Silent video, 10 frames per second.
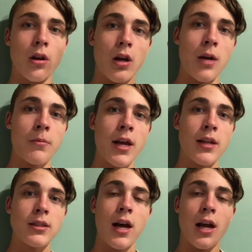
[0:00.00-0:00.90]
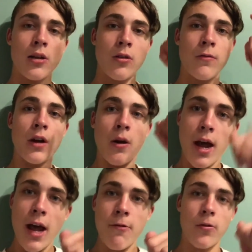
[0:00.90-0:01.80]
updates. I do a video
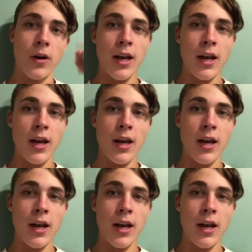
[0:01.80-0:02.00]
every